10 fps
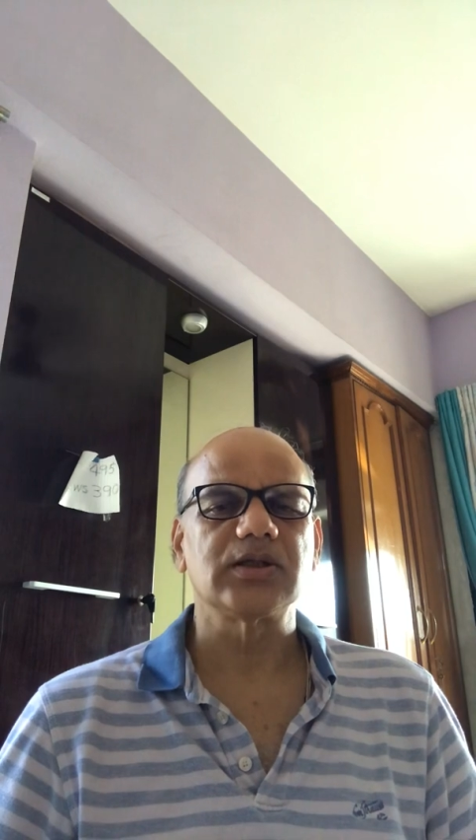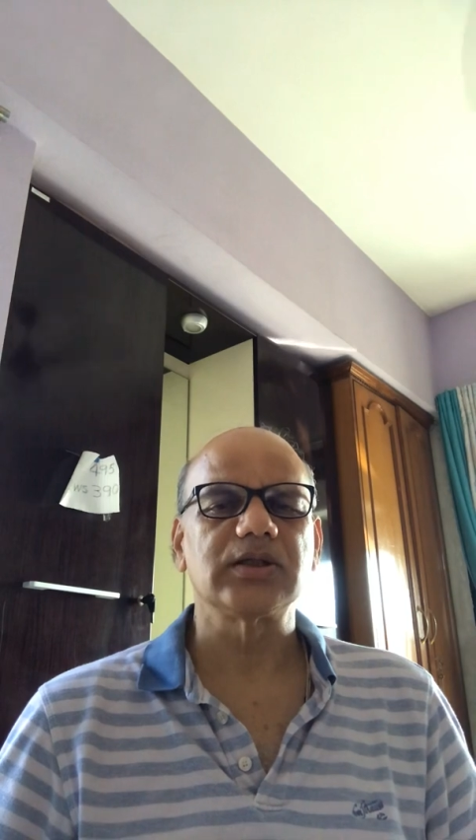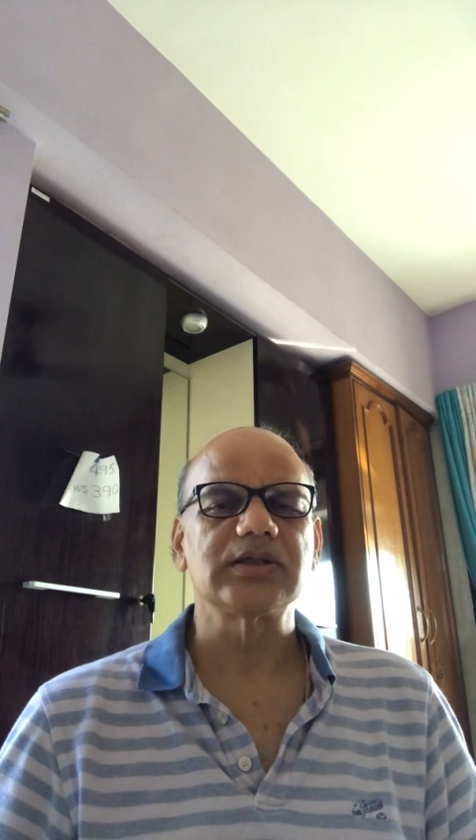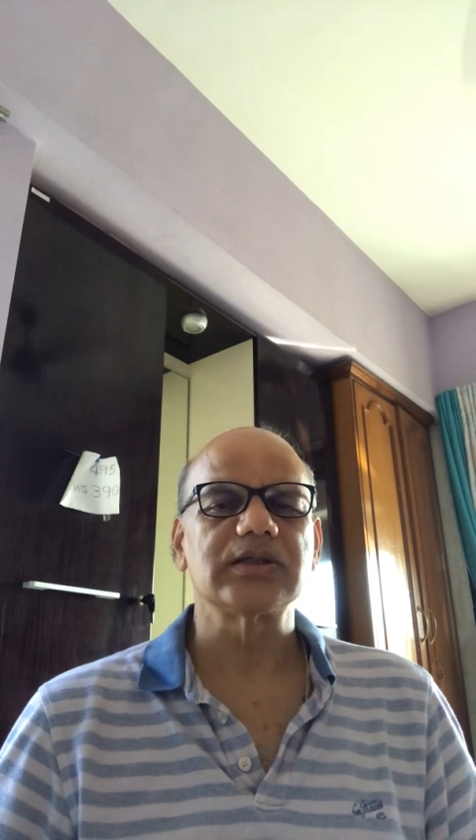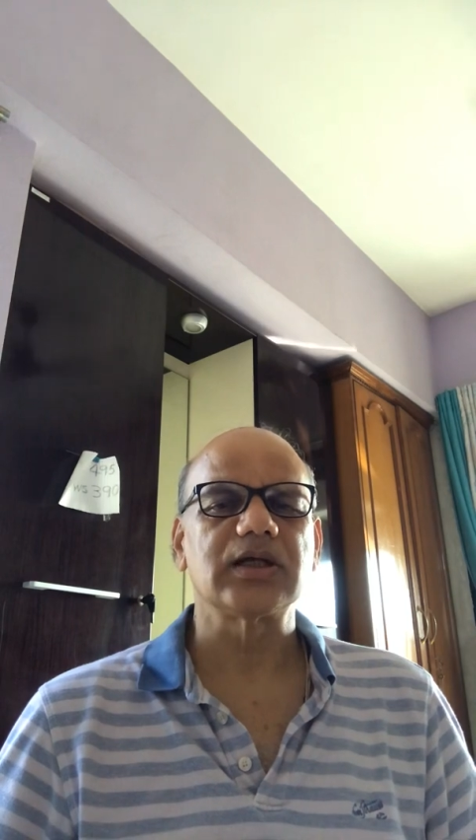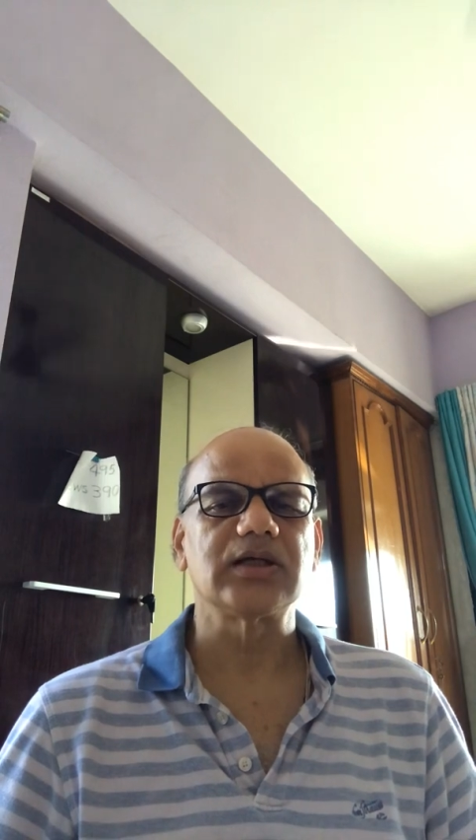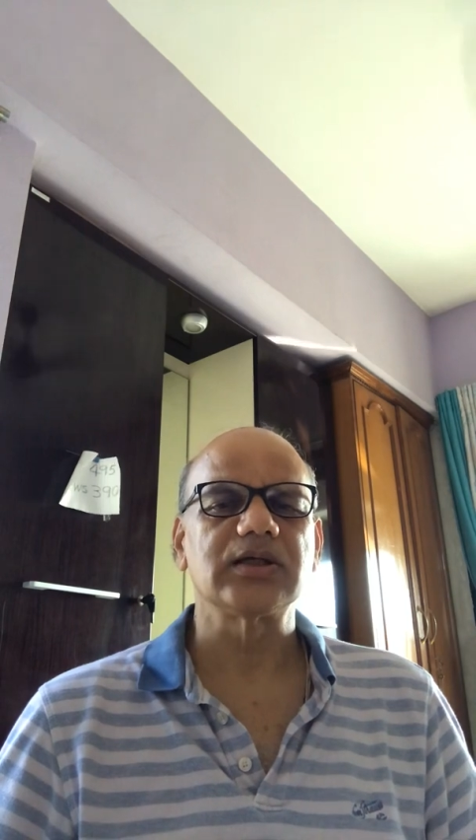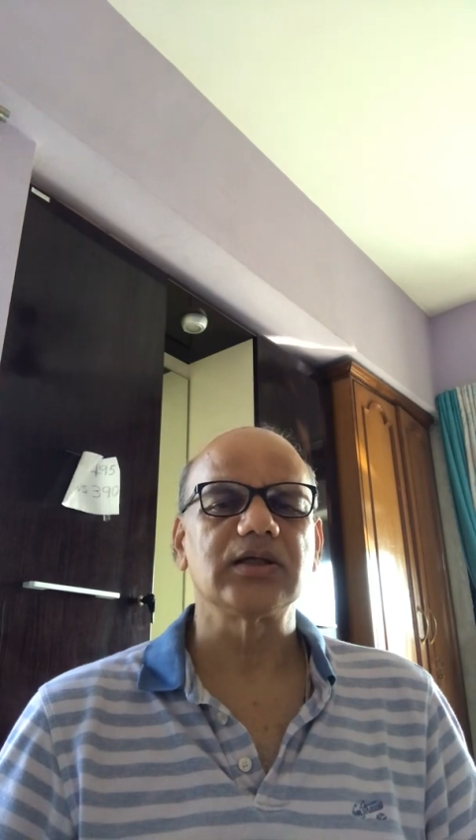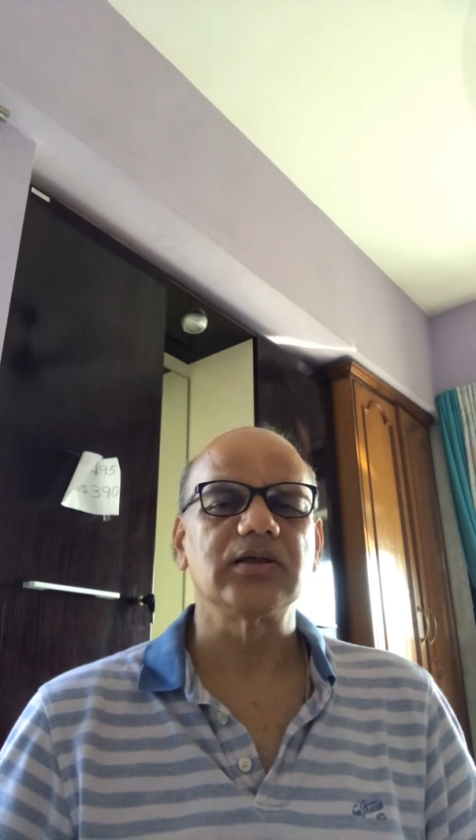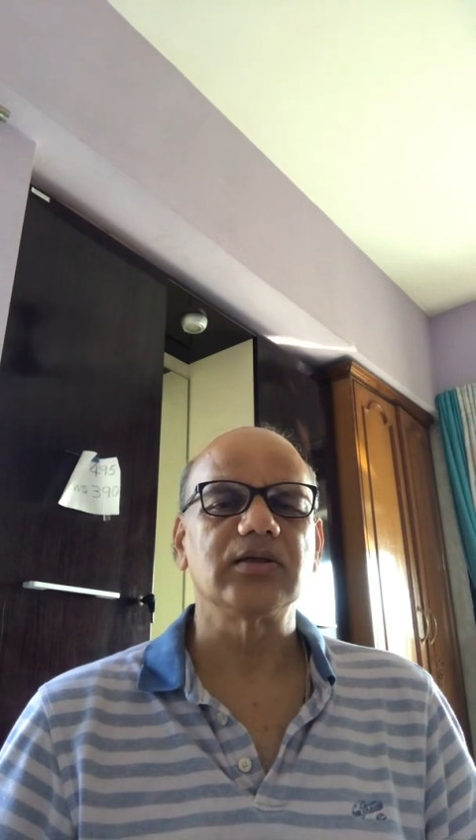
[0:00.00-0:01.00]
Unless and
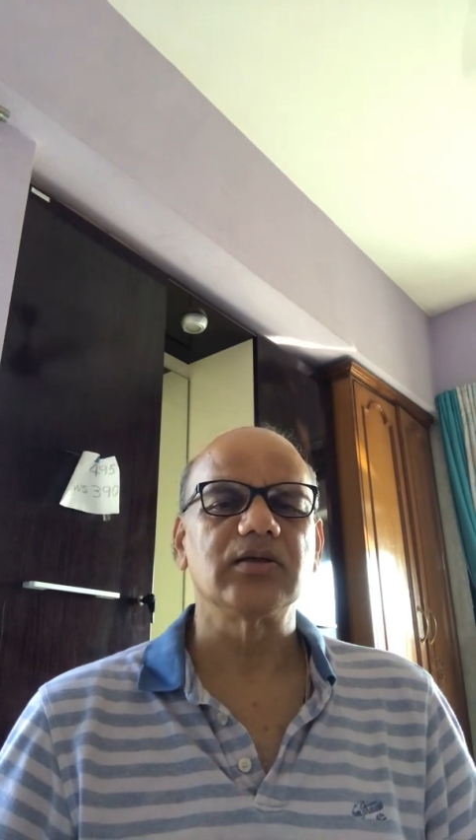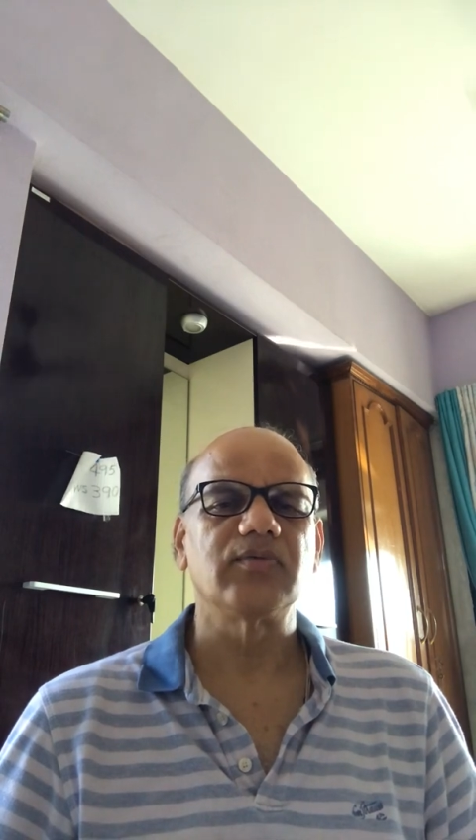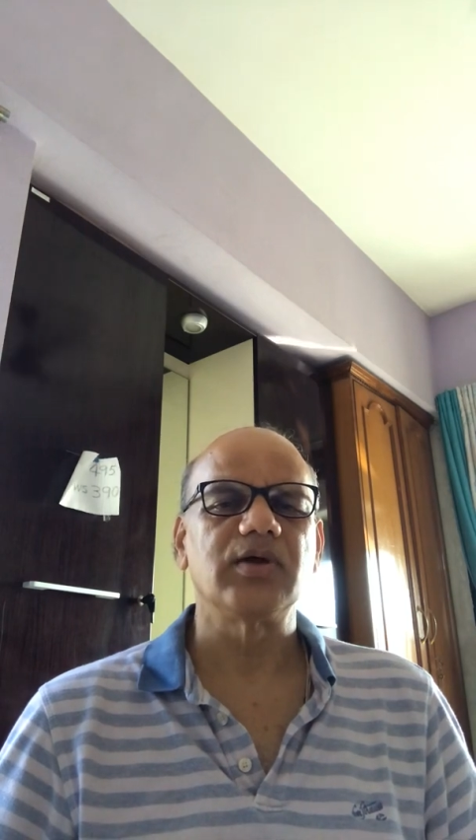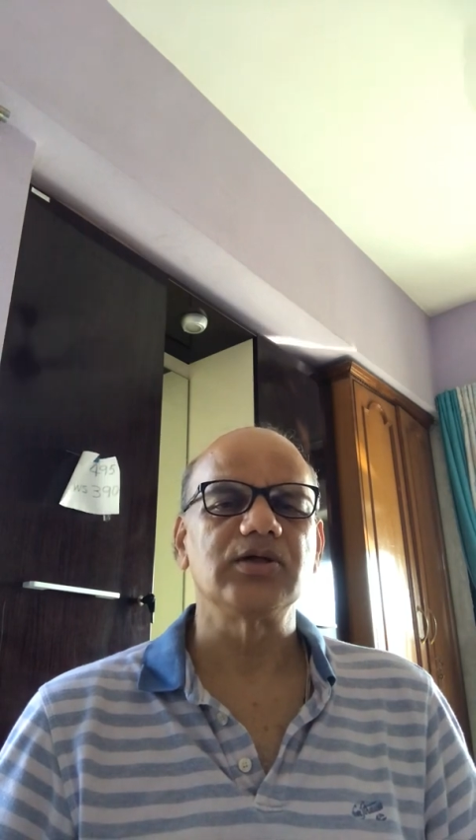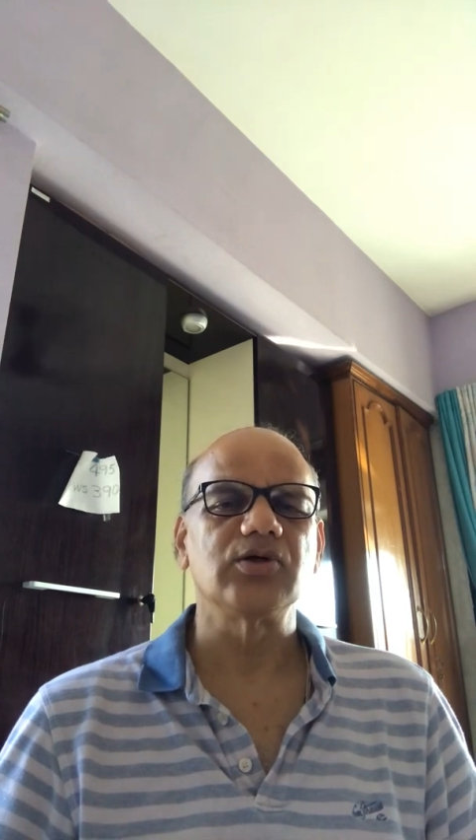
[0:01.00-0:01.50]
until the weld